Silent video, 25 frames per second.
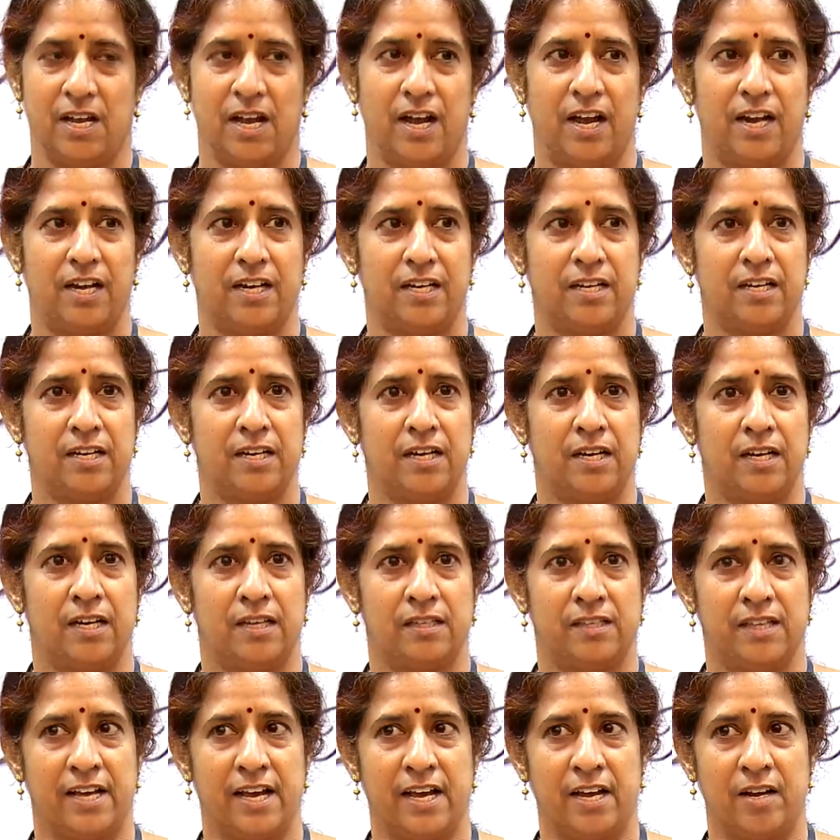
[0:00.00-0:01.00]
and
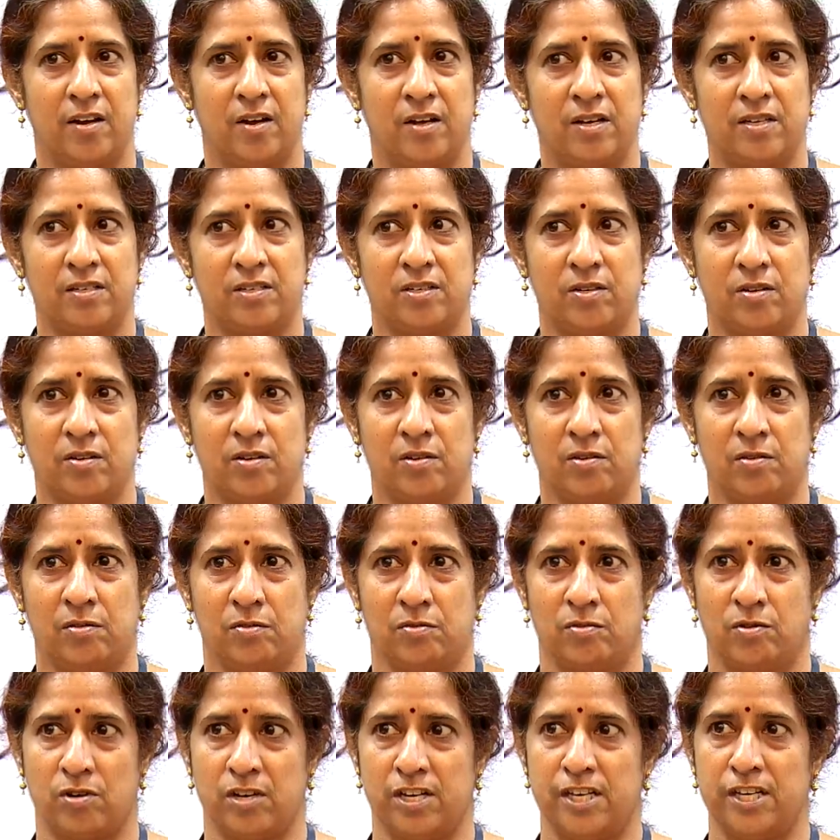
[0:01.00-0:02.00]
they are
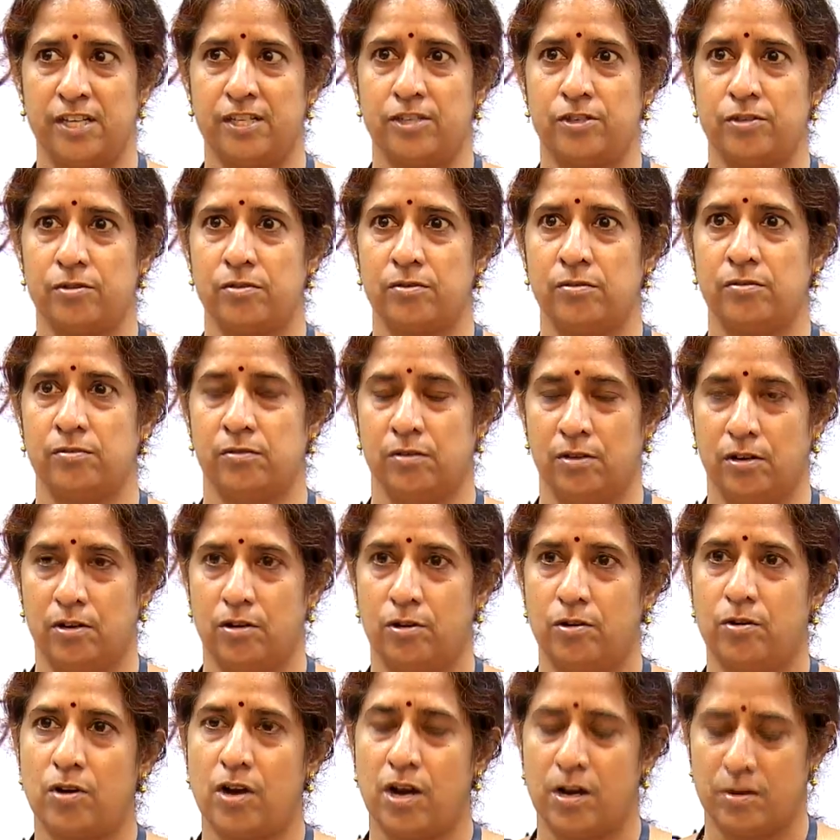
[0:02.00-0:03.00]
also going to
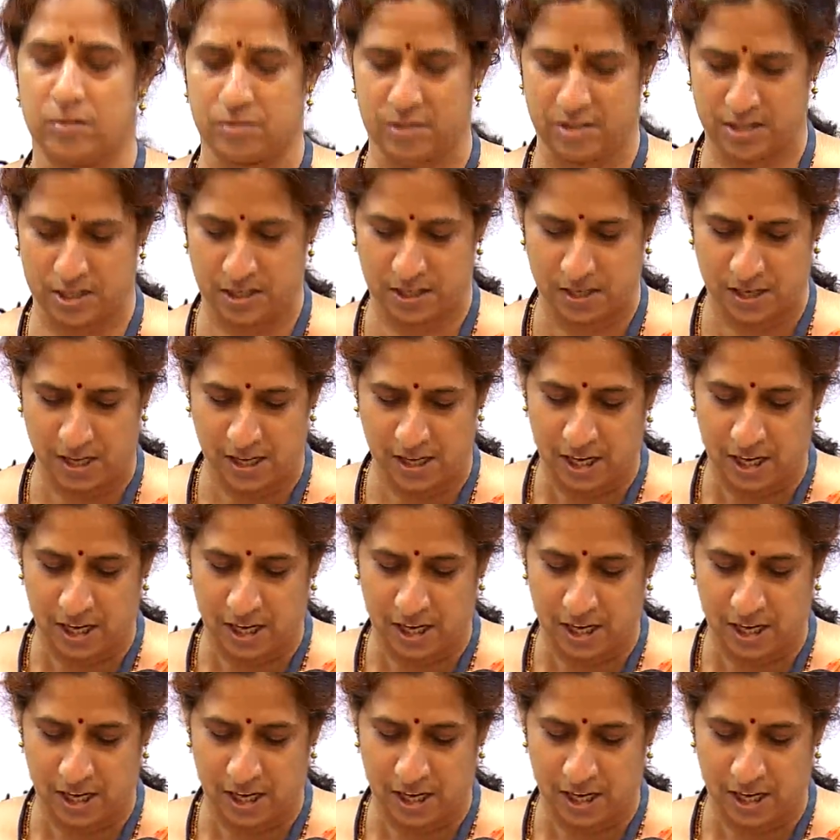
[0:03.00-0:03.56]
look out